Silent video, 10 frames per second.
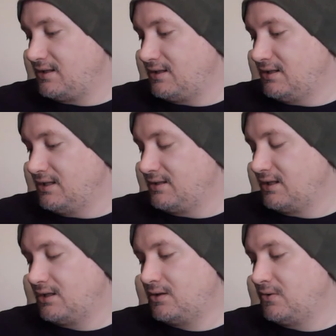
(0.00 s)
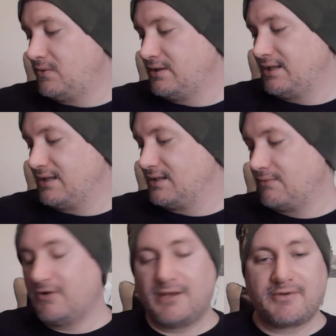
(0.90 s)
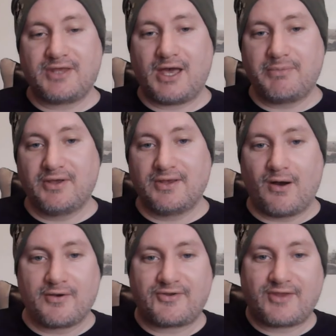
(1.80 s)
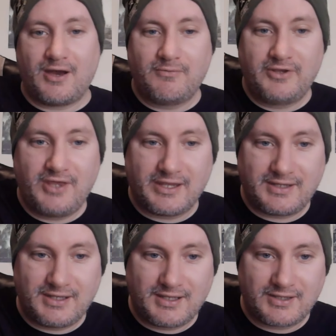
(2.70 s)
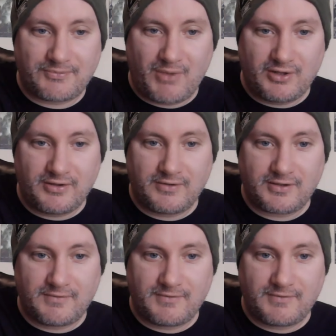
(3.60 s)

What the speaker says: Nindo and whatever type of art style where you got the smaller